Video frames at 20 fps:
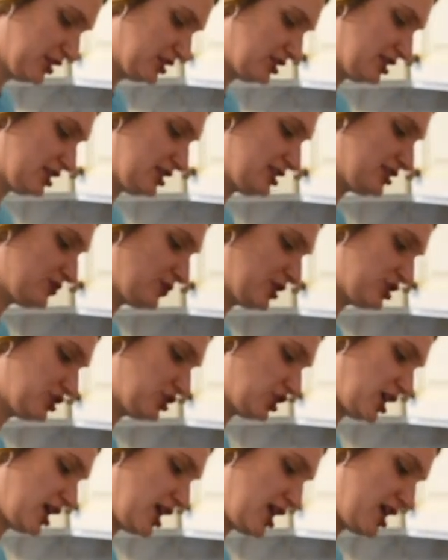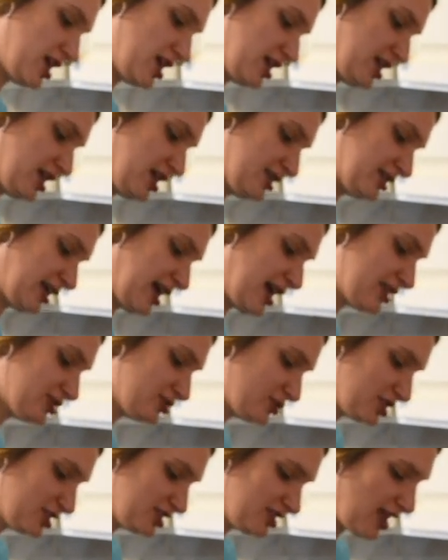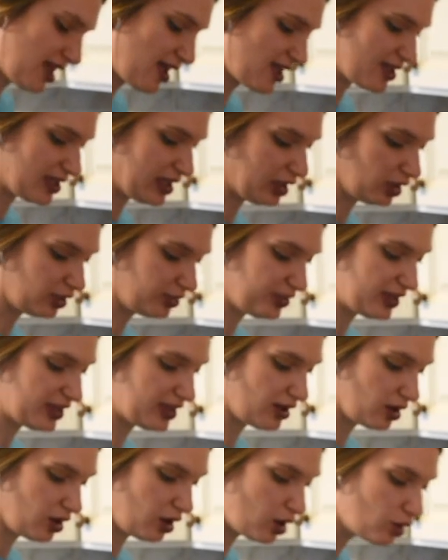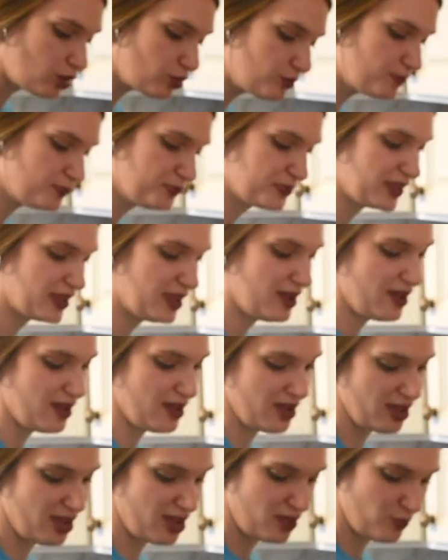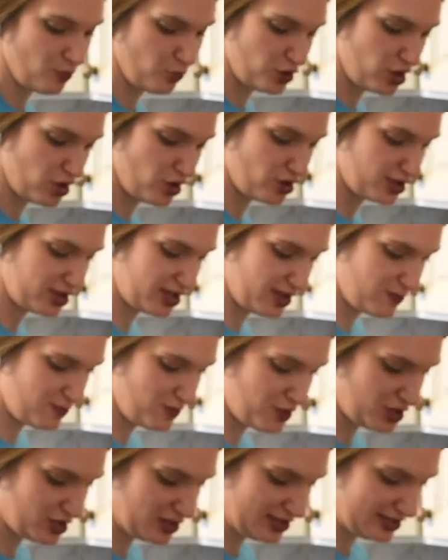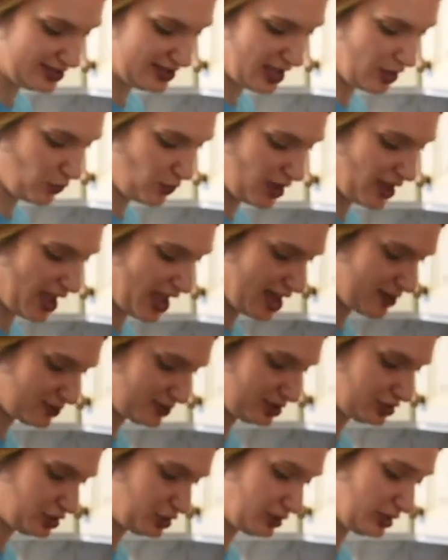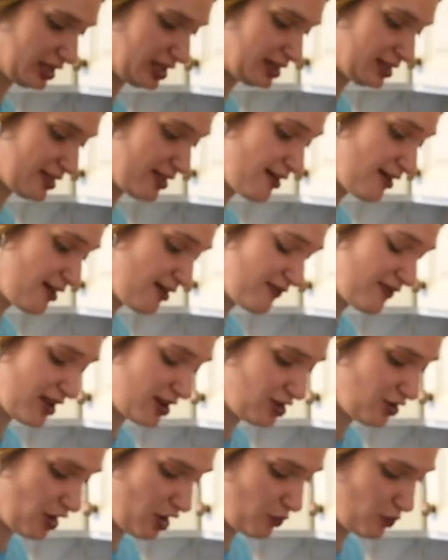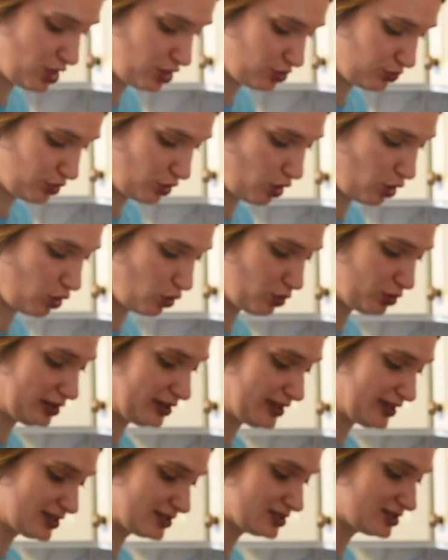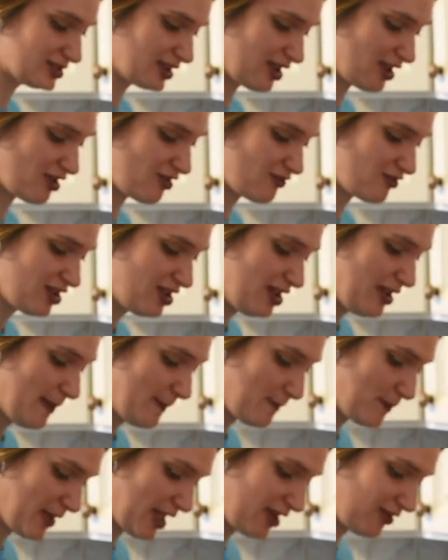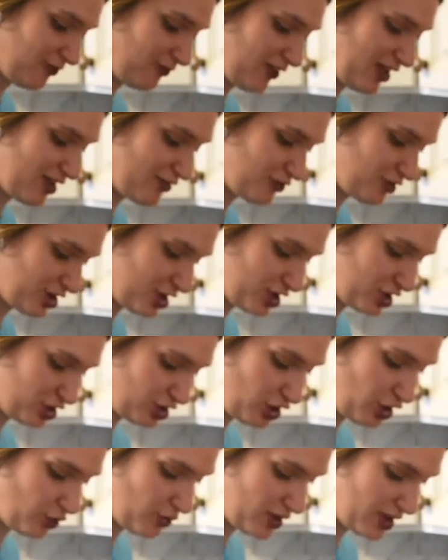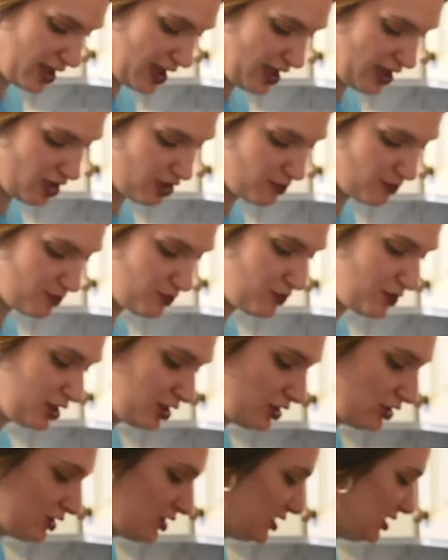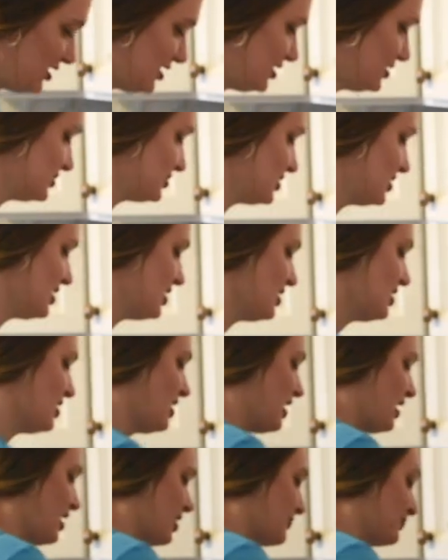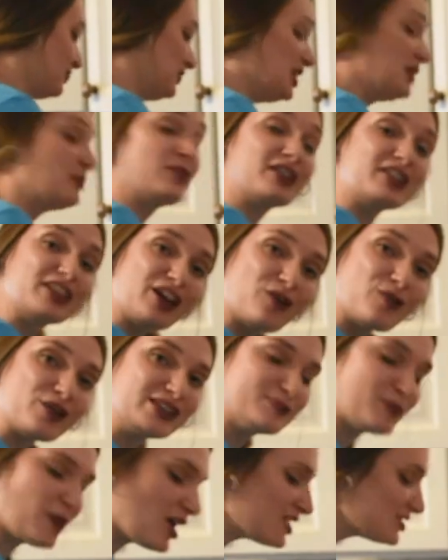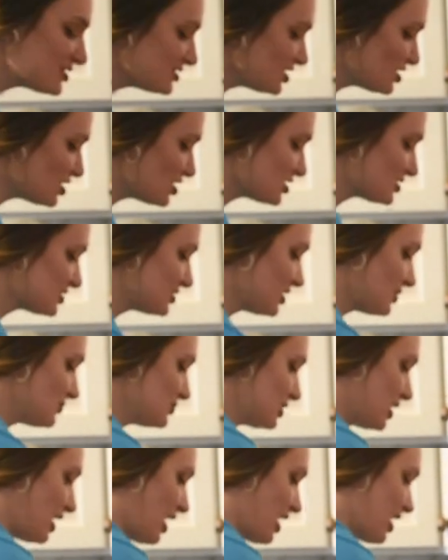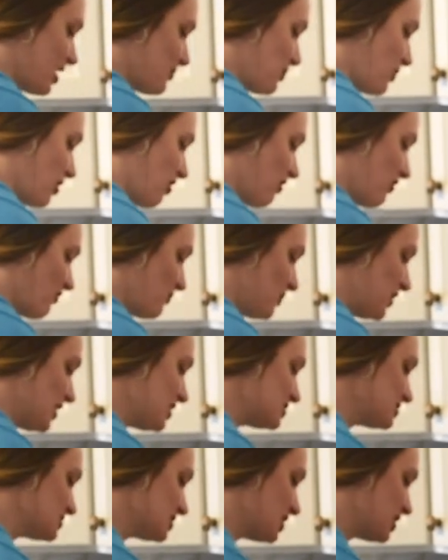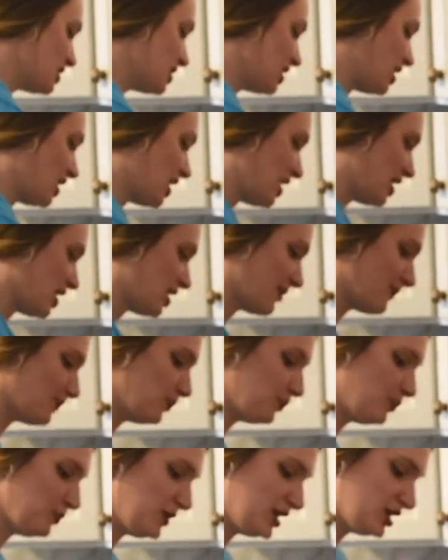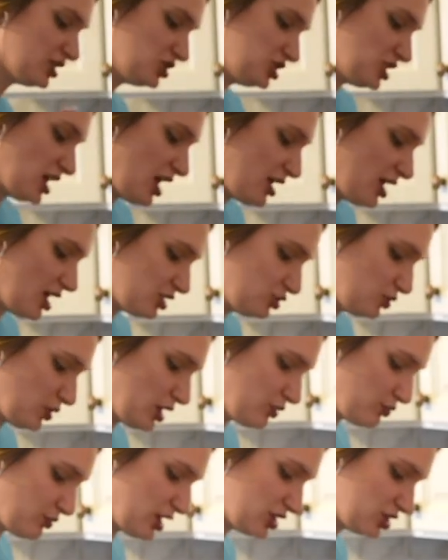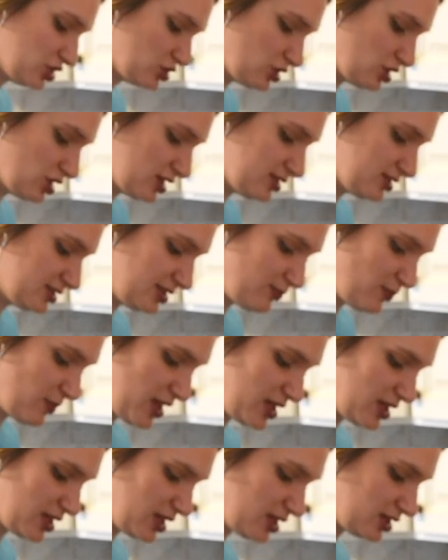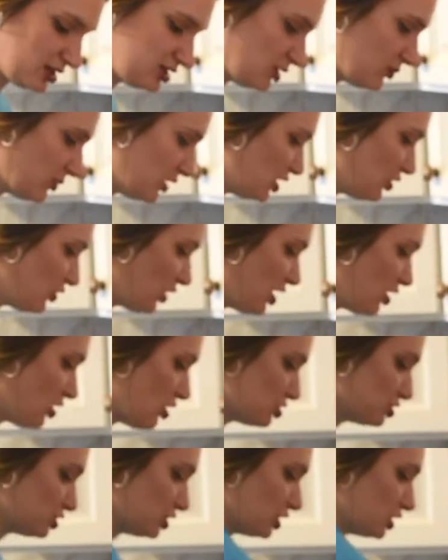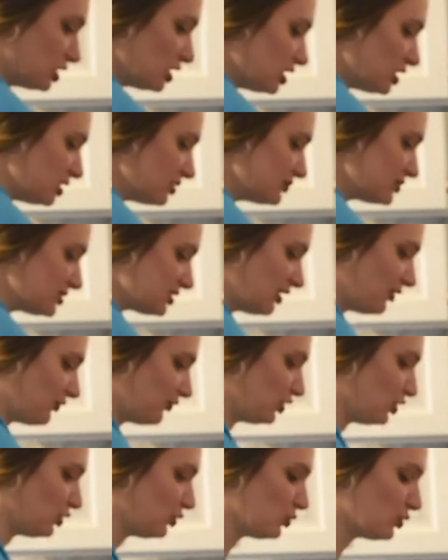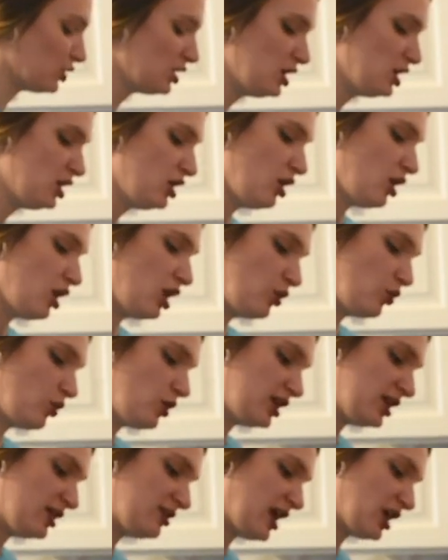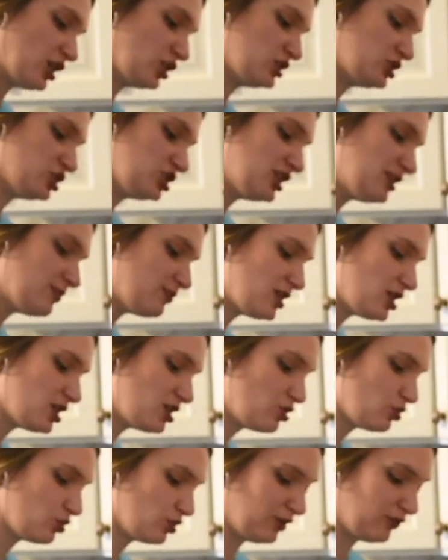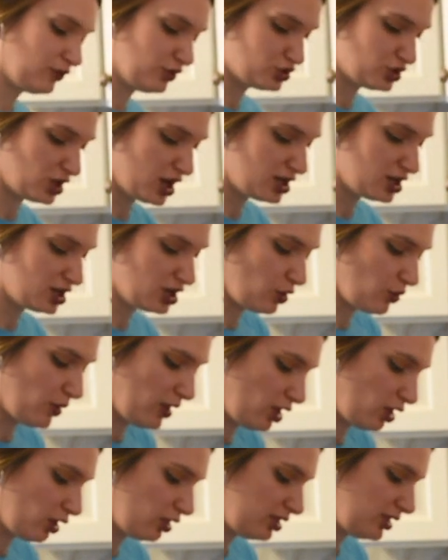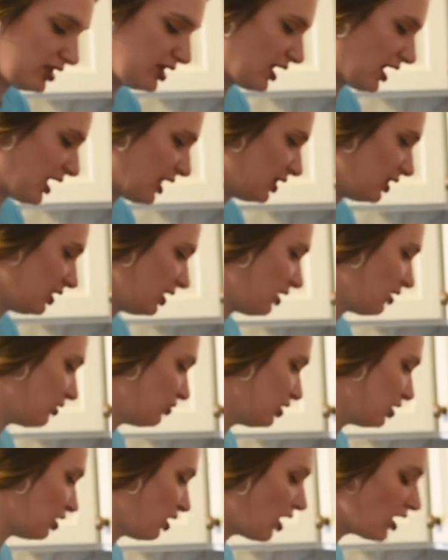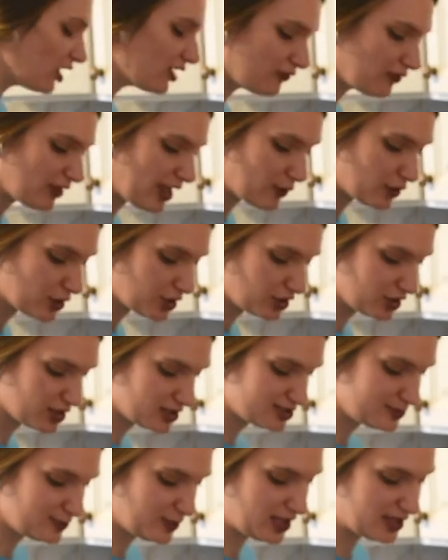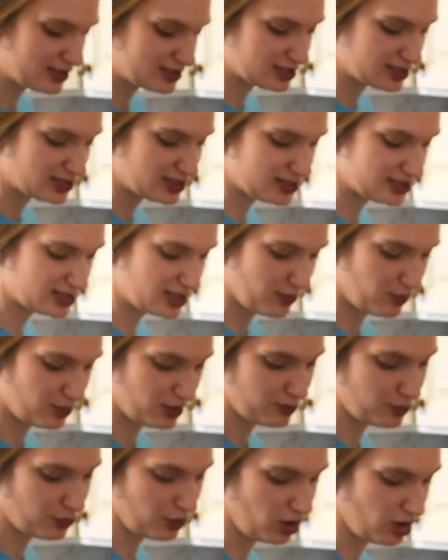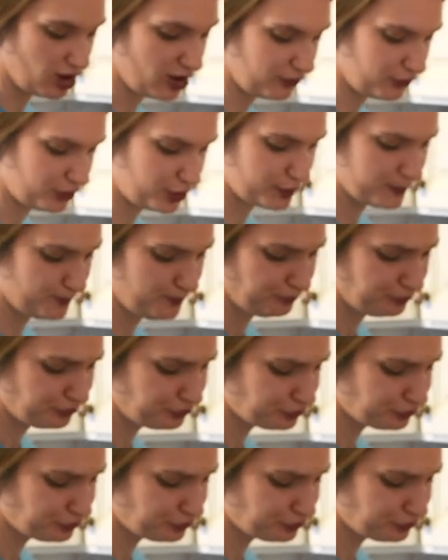So this is what's great is as we're staying healthy at home, um, we all get meals that we absolutely love. I know I went through a whole list of my favorite going out meal is Um, typically always pasta or some type of pizza, and big shout out to our restaurants and making so many great alternatives if you are wanting that good cheap meal or if you're trying to go healthy. I love the cauliflower crust pizzas that people offer,